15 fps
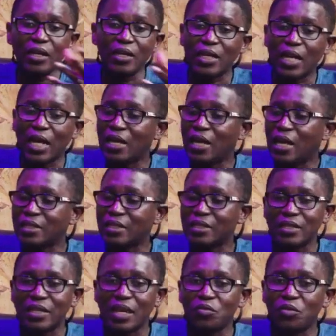internet
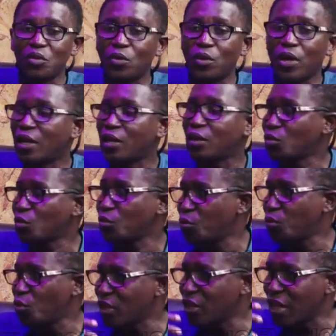is everywhere, so
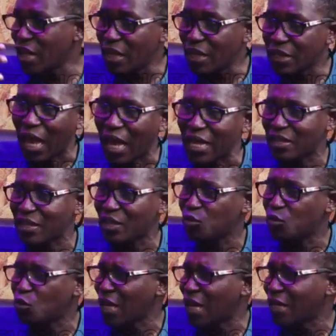people get access
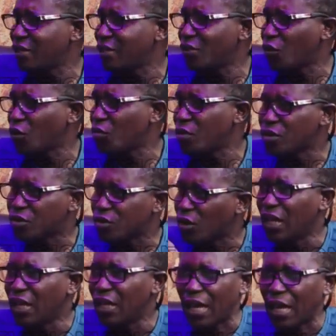to certain information
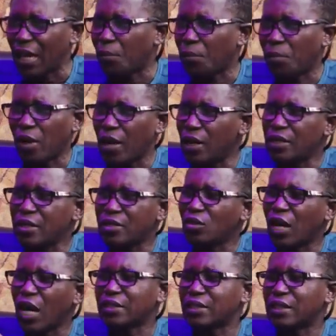that apparently is
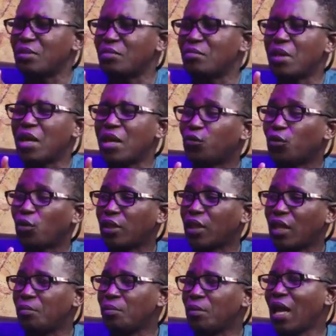not actually meant for
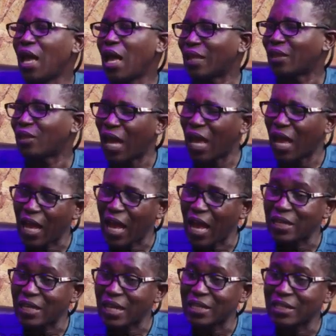them at
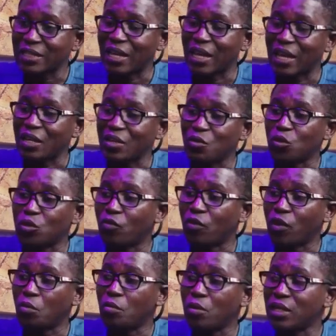that
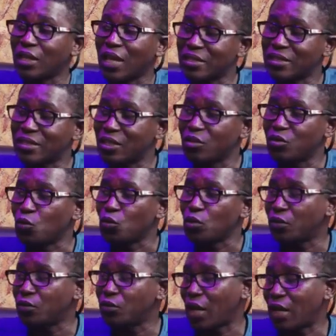developmental stage to
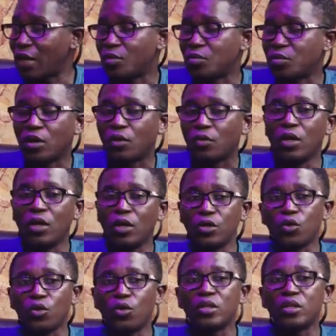identify themselves.
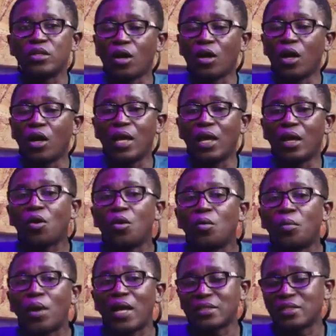So it's all
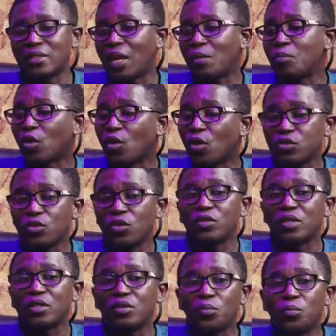encompassing, and because of the
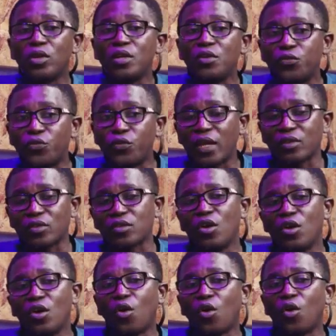ripple effect
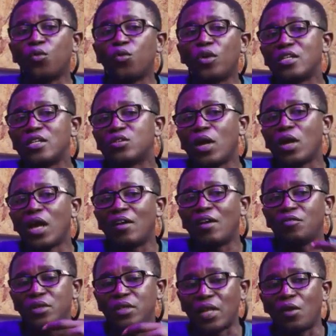of what it will have
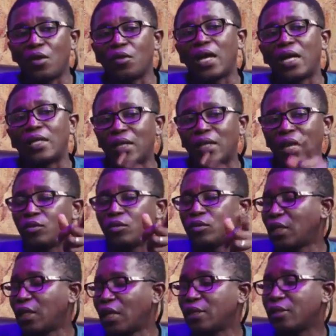now, and now
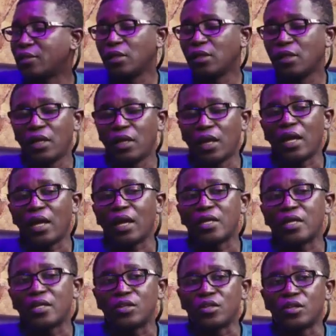then
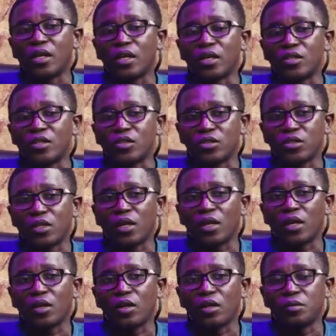
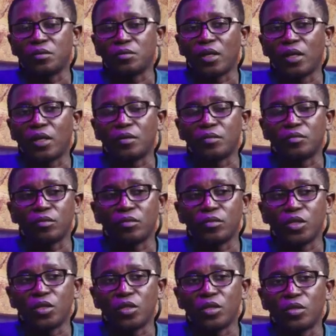
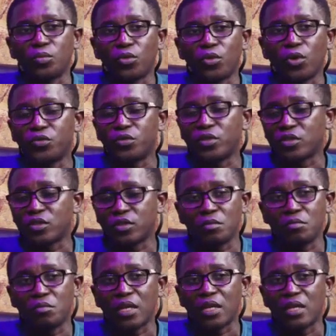the Prof is
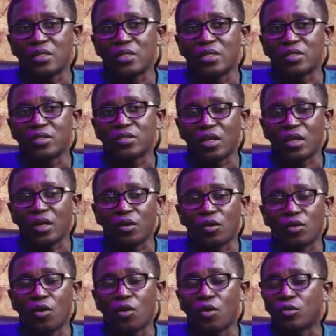making this
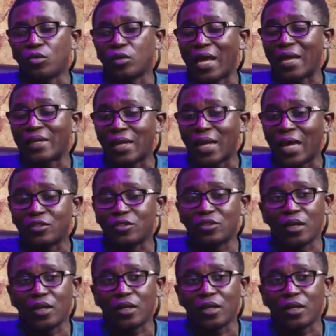call, and that